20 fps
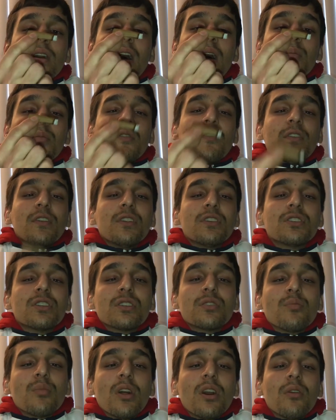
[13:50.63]
I'm going to finish
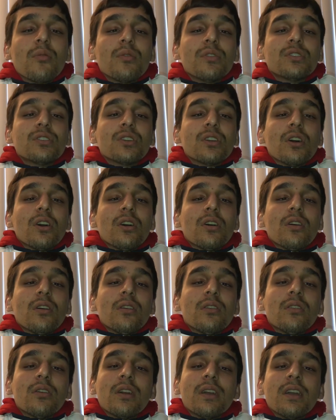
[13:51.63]
this blunt with y'all.
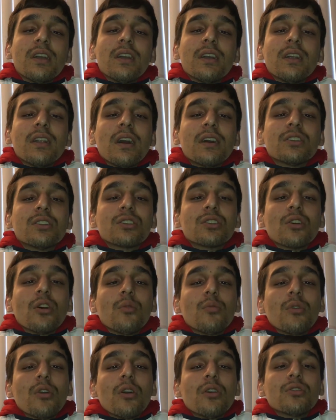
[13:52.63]
And I just
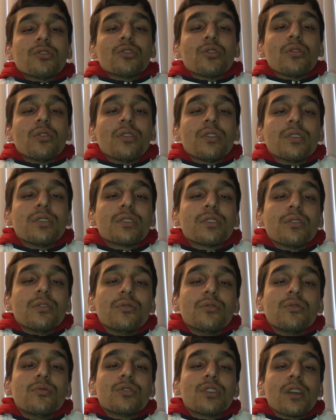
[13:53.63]
hope y'all enjoy this
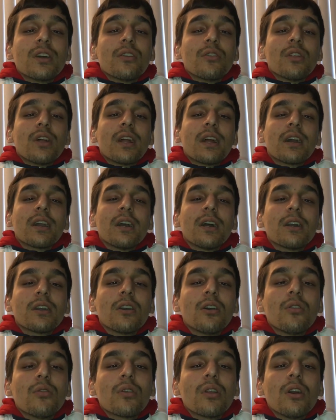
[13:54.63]
YouTube channel that I got
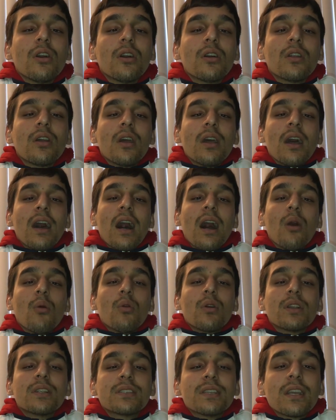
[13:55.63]
going on. I
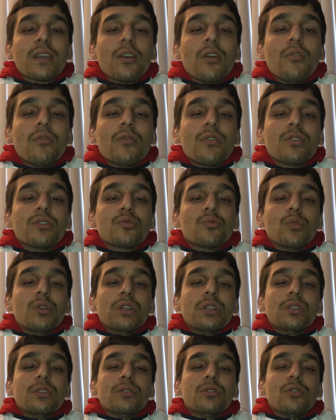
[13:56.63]
want to take over this
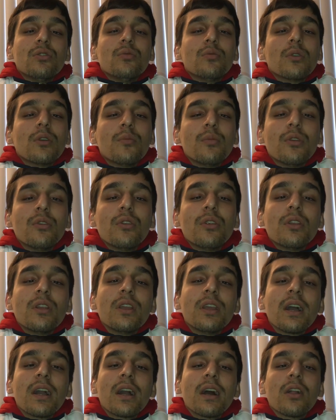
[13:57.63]
WeedTube
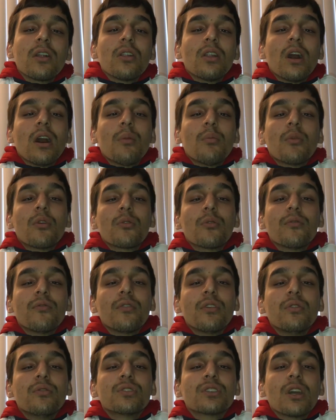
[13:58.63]
community. I got a lot more
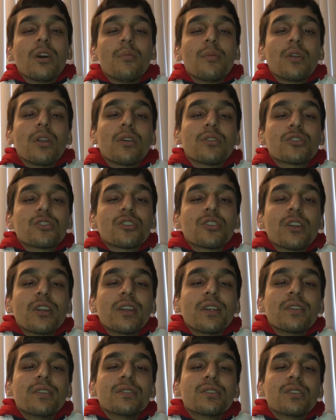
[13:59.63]
reviews coming on
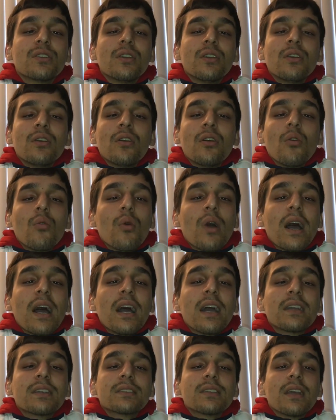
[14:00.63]
strains,
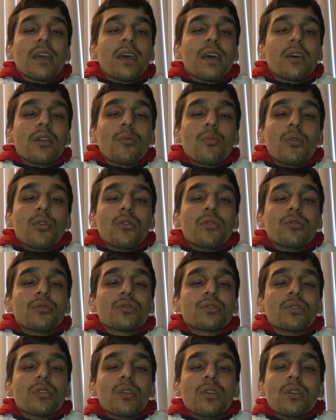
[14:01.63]
wax, edibles,